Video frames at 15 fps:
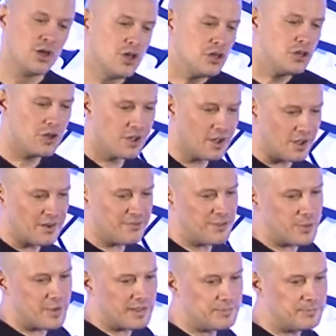You could kind of
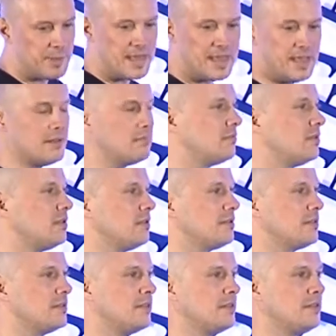view it as
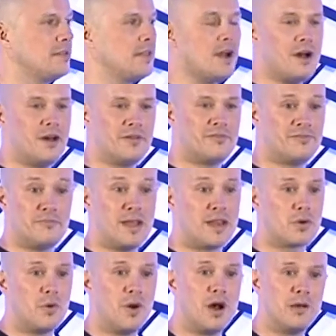being the art of
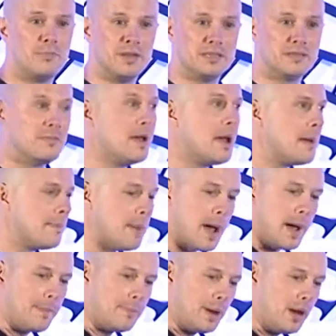medical herbalism, but
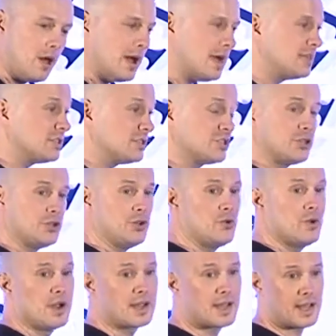applied
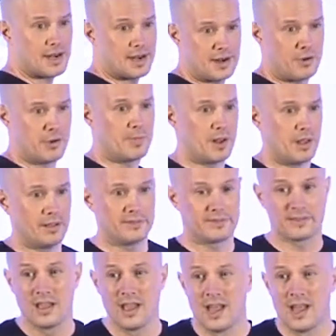to culinary plants.